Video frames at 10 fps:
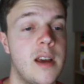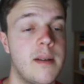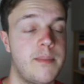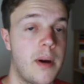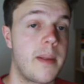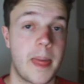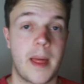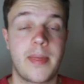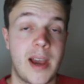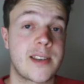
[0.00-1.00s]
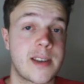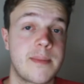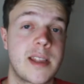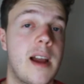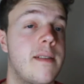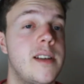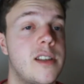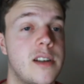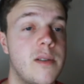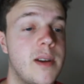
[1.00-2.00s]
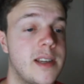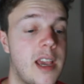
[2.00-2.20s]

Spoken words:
But that is something definitely to notice.